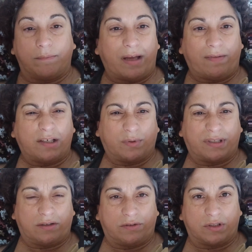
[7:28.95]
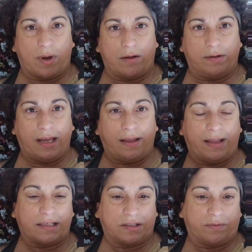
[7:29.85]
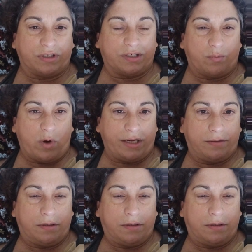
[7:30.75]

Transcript: my legs would still swell, and that's the reason why.